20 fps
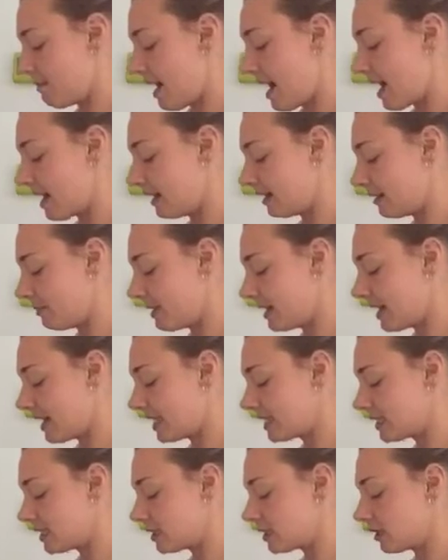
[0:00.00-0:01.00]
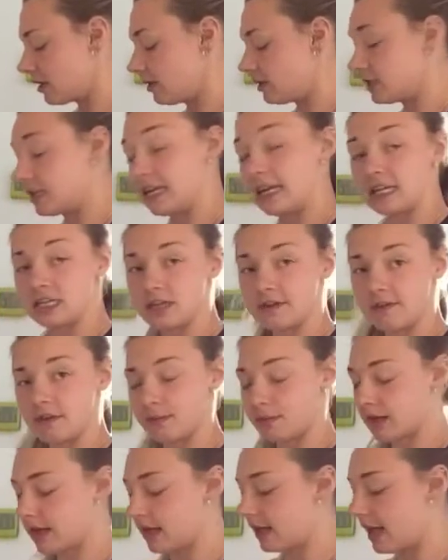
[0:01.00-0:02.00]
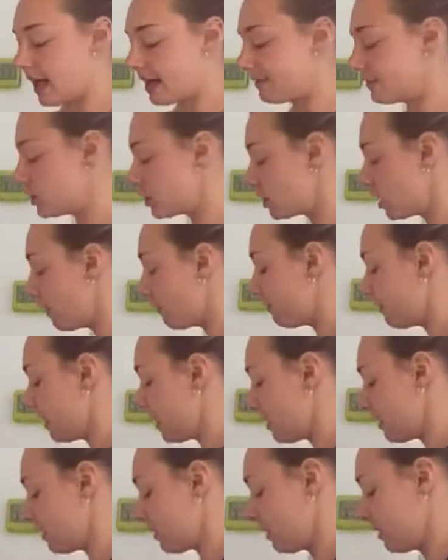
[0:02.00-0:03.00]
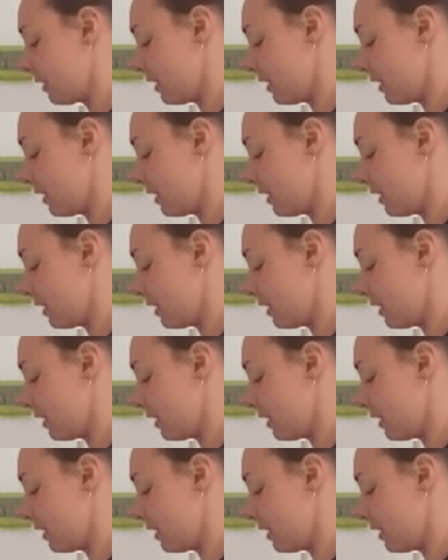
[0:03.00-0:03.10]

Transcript: adding them in nice and slowly so each of them can kind of soften